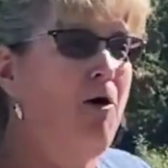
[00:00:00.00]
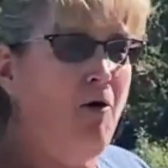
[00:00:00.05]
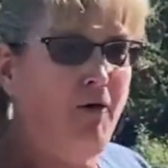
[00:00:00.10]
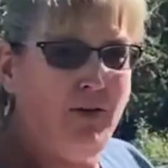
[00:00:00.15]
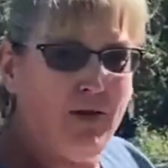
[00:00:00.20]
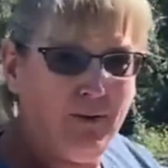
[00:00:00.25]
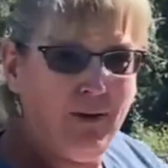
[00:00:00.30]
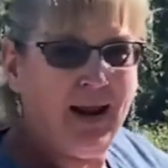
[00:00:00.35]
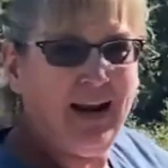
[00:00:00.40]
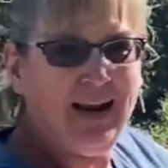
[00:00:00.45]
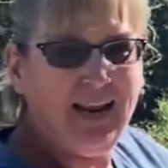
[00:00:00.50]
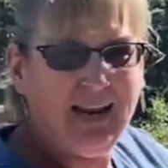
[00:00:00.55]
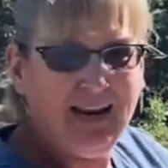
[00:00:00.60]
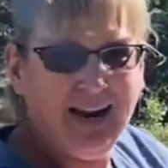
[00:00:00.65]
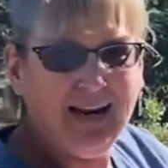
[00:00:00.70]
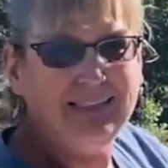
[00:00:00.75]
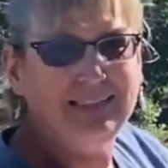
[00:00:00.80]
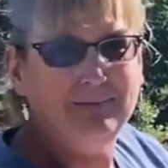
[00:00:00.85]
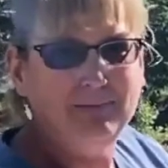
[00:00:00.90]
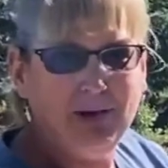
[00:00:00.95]
only way to get
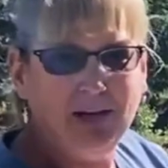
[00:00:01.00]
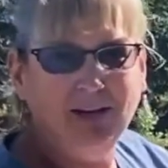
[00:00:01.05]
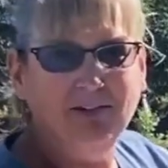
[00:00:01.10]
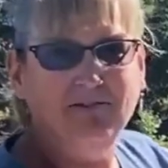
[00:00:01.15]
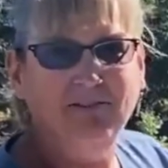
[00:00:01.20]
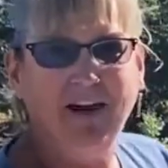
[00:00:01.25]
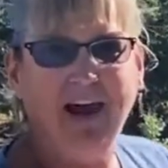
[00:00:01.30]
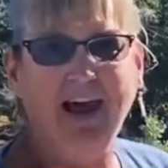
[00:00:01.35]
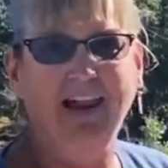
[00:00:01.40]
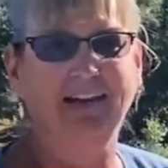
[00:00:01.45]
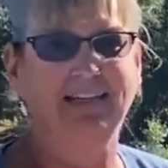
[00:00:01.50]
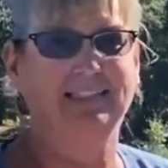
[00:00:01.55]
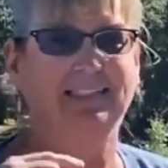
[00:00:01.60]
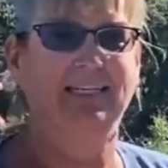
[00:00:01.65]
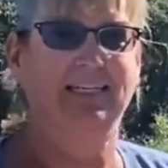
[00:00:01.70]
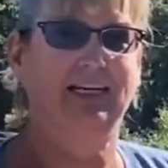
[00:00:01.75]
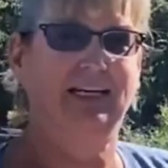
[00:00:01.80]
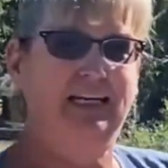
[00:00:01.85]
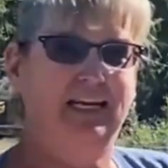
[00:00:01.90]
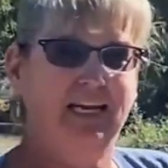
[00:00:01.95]
nice and big and fat is
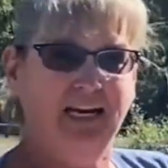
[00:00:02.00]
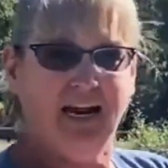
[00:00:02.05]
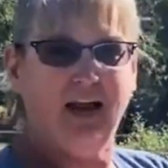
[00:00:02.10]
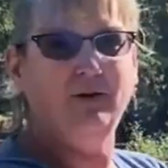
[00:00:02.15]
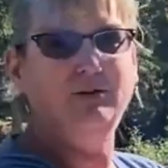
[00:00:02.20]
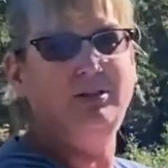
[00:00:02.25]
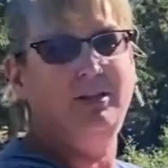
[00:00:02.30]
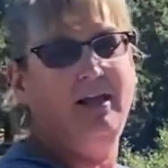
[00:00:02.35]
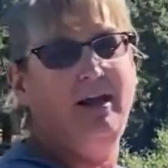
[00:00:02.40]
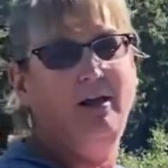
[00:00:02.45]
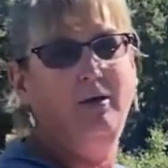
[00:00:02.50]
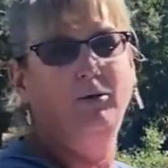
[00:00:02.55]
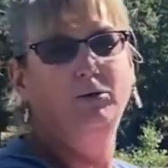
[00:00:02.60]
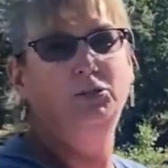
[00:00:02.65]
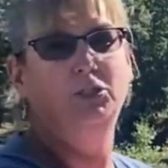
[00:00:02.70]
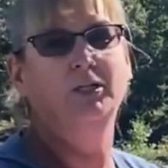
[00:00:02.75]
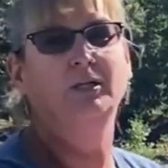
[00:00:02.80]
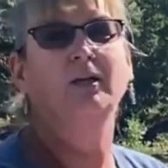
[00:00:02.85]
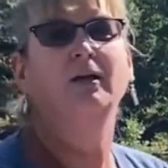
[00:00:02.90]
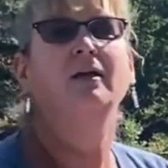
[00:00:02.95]
to get out to that ocean.